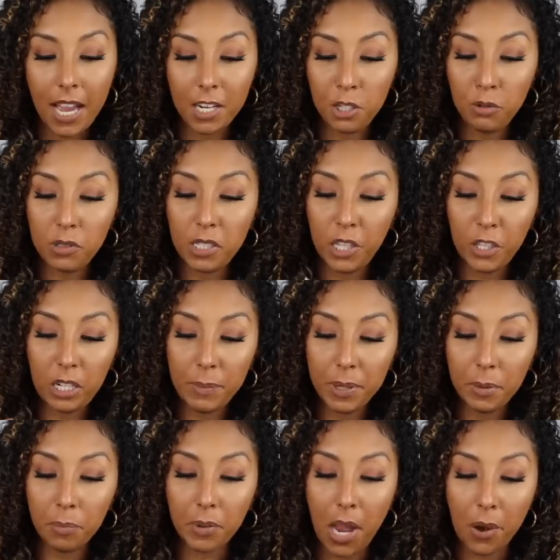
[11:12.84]
I do see a little bit
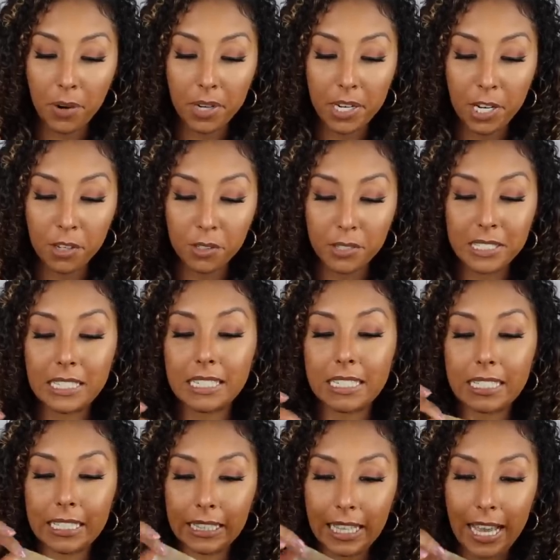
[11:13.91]
of brown on here, so there's a
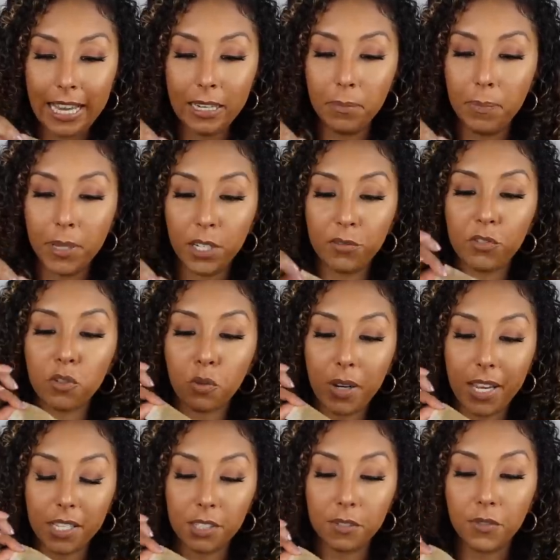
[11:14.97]
slight bit of
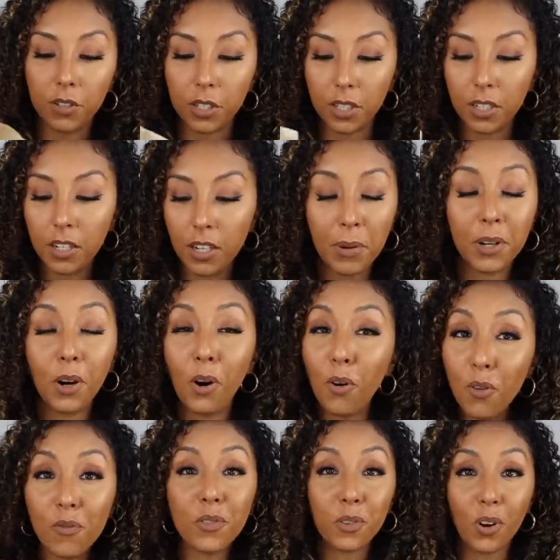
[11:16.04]
transfer. But
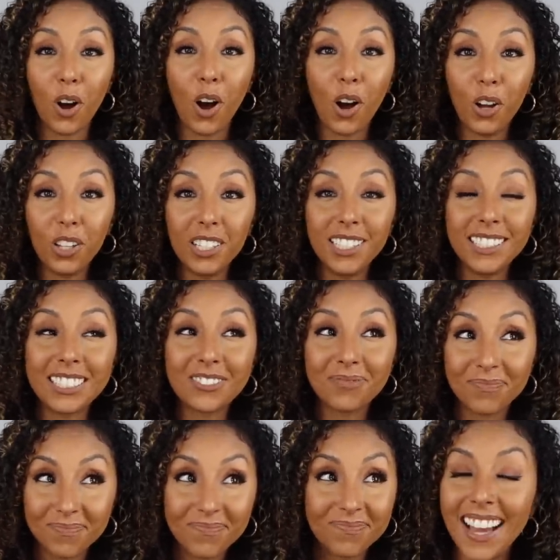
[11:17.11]
overall,
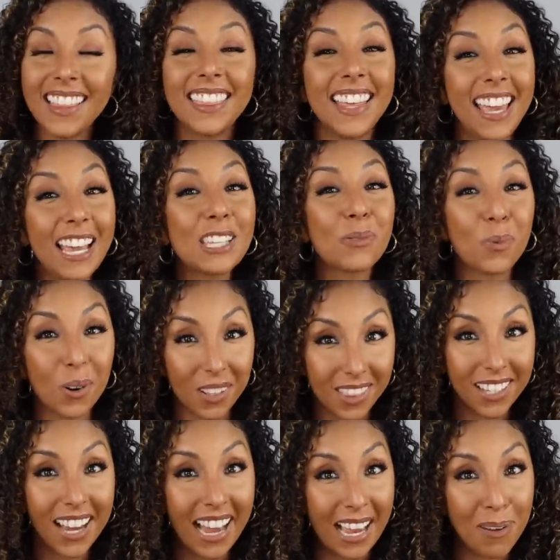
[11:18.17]
I think it's worth
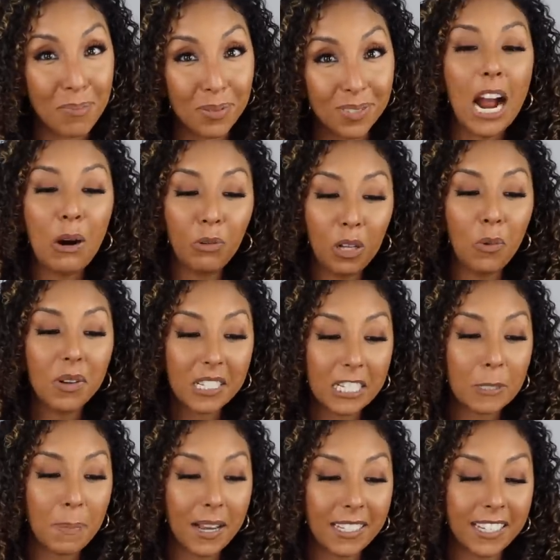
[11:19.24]
the hype. I really was
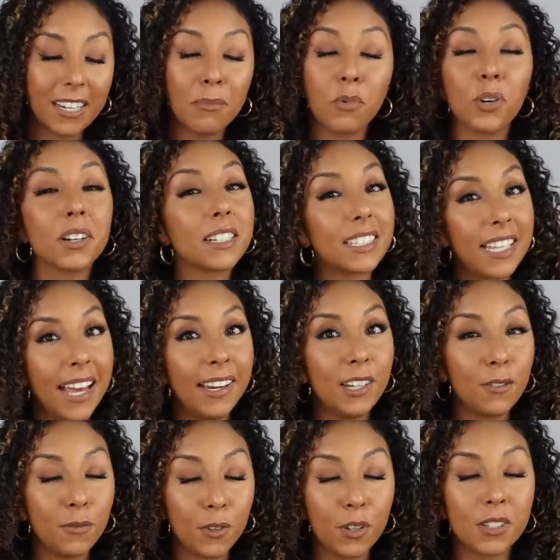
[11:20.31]
expecting a more
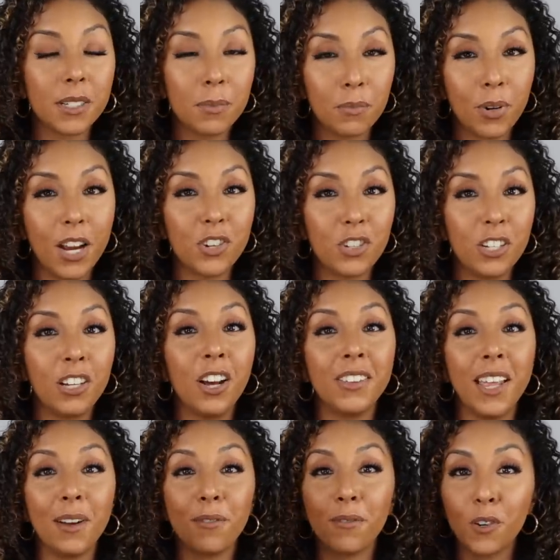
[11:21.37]
excited first impression on
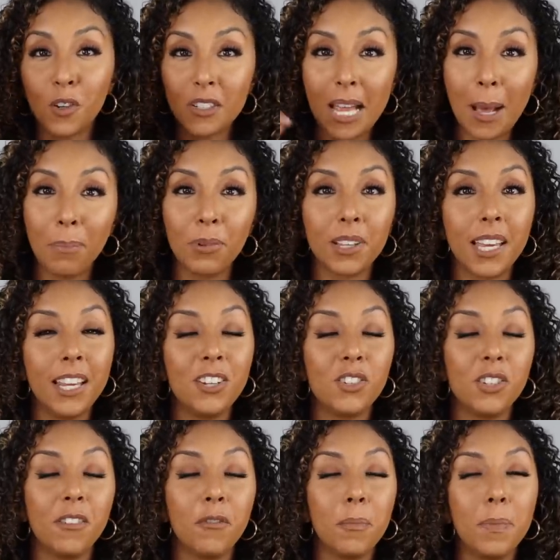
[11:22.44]
that first
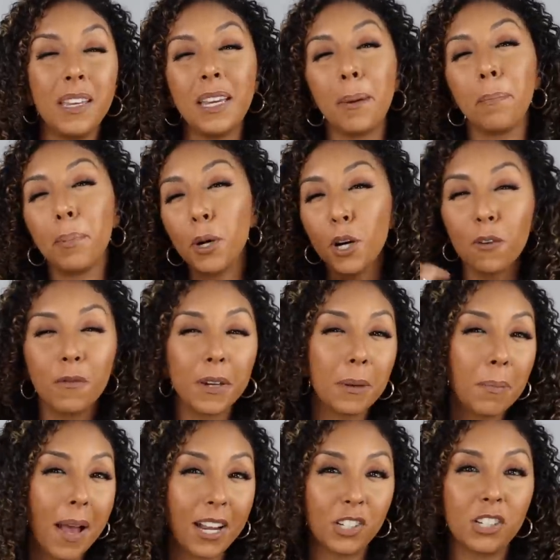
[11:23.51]
application of it being a
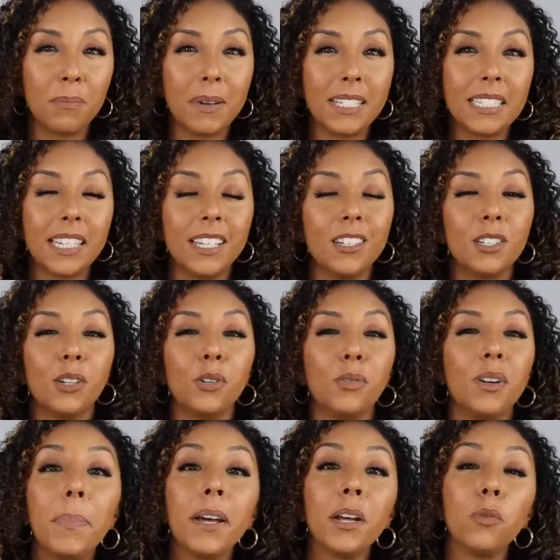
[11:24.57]
perfect match to my skin
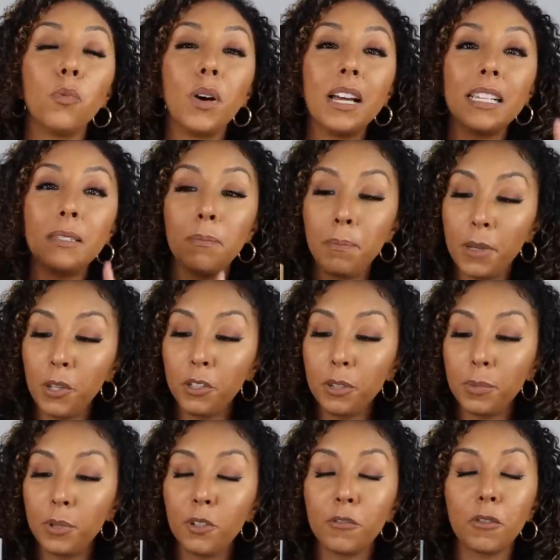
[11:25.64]
tone, but it was
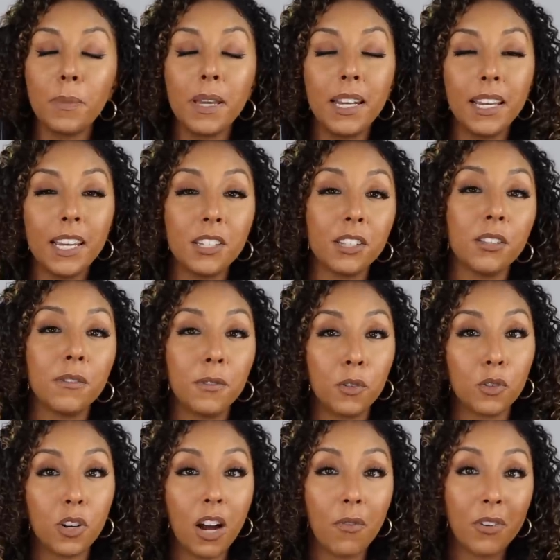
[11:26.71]
buildable for me to get to the
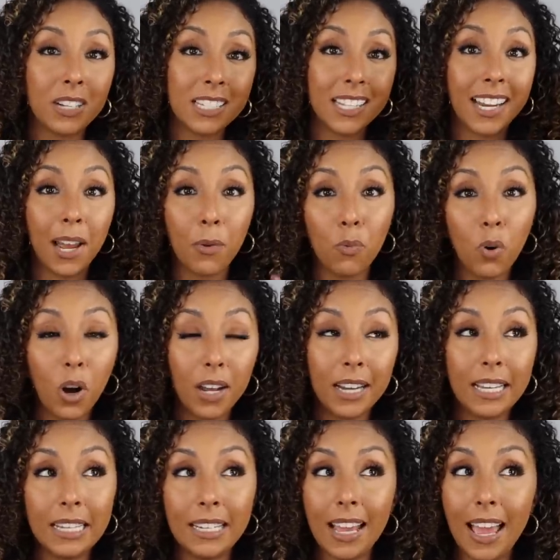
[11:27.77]
full coverage that I
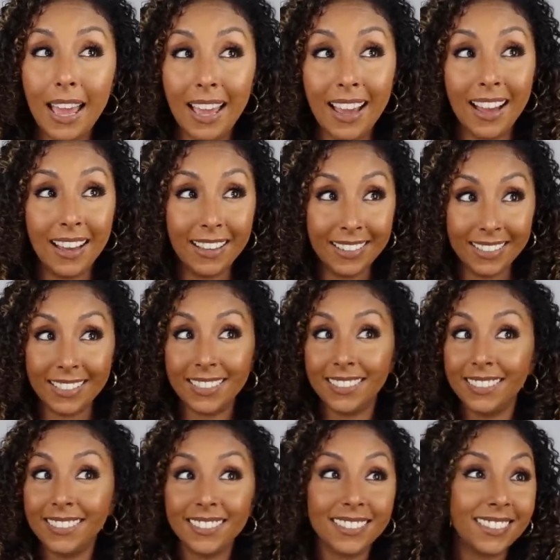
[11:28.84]
wanted and
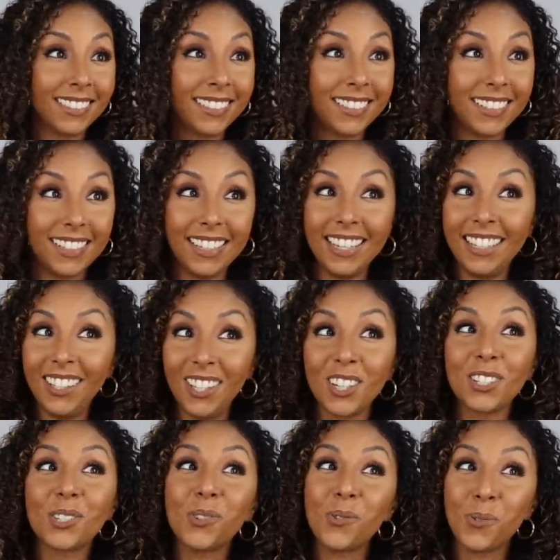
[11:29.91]
it
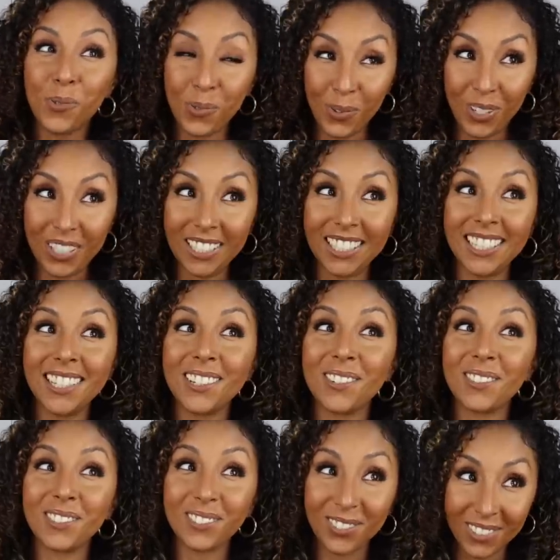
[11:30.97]
looks really,
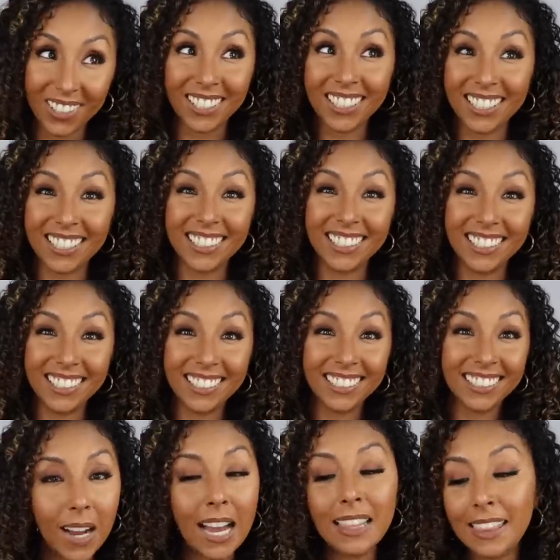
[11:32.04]
really good.
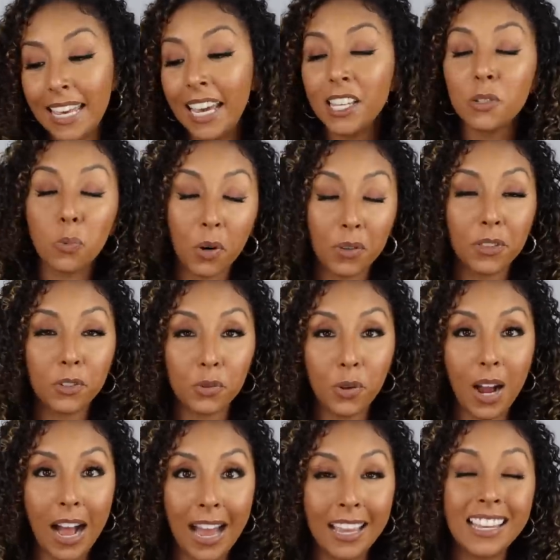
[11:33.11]
I think it's worth a
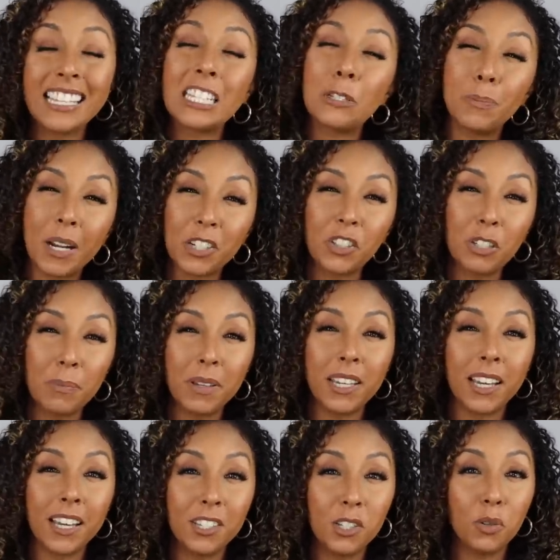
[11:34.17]
try, especially
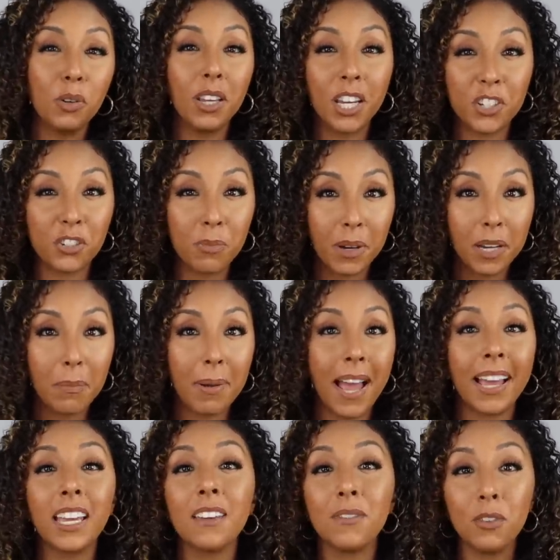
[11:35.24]
because you can get your money
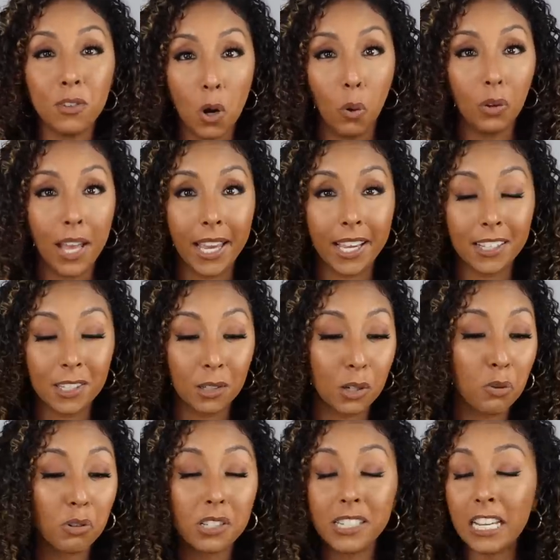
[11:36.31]
back if you don't like it. So
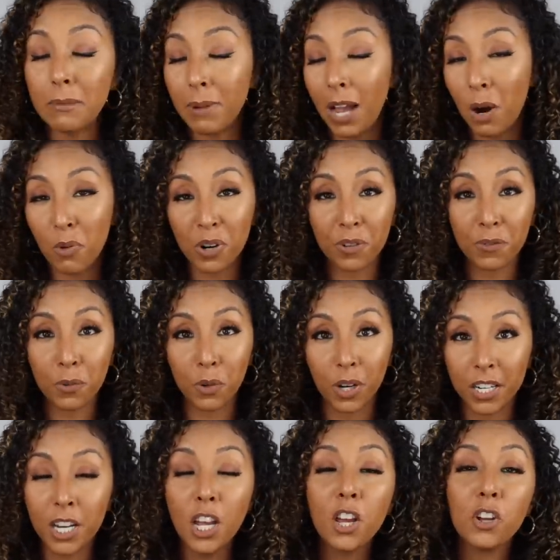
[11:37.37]
don't just take my word for
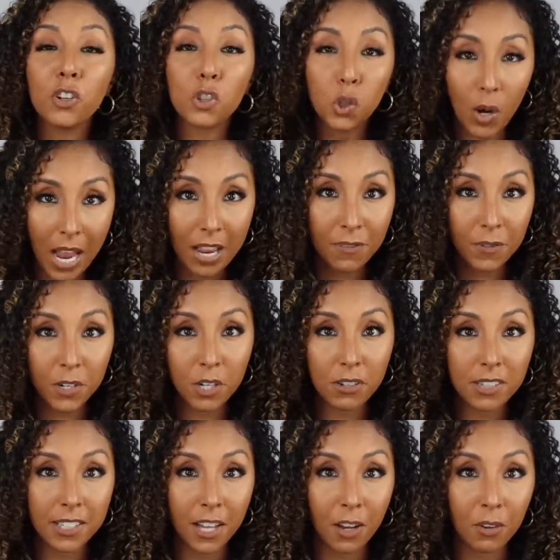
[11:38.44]
it. Try it for
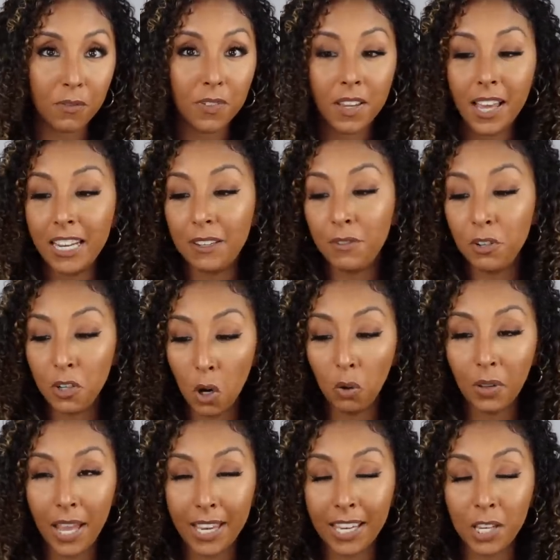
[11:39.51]
yourself, and if you don't
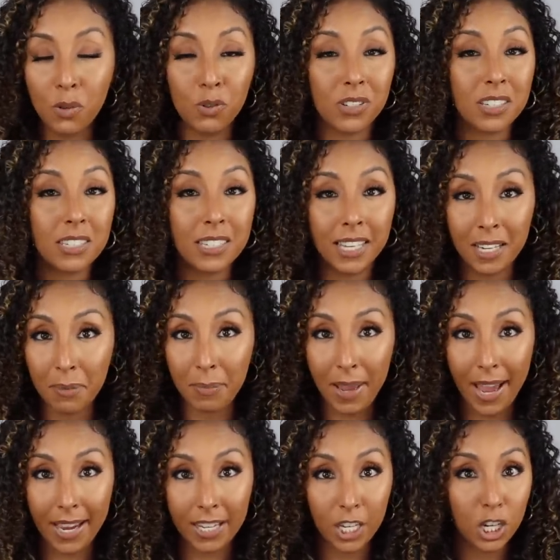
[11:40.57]
like it, you just send it
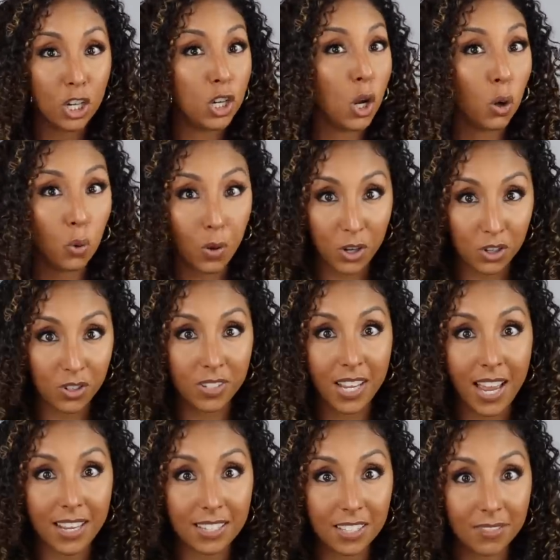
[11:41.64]
back no questions
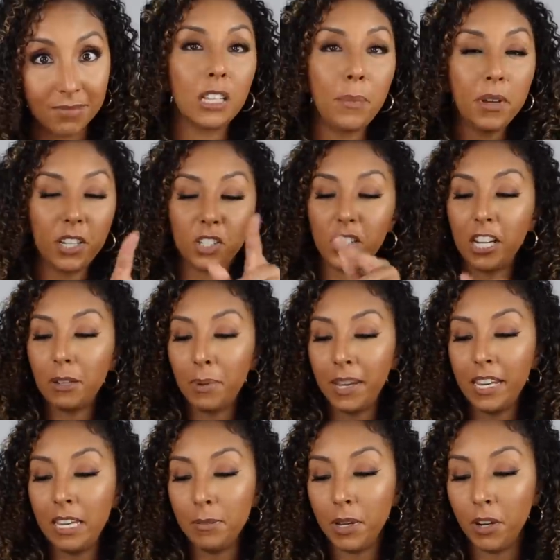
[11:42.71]
asked. So let me just check my
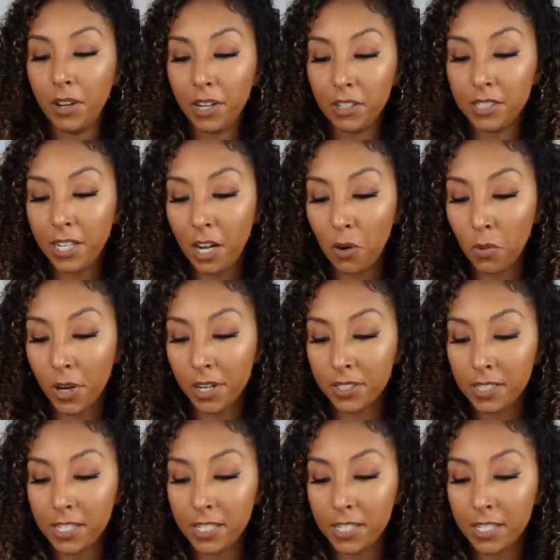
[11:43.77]
email. Here's how it works.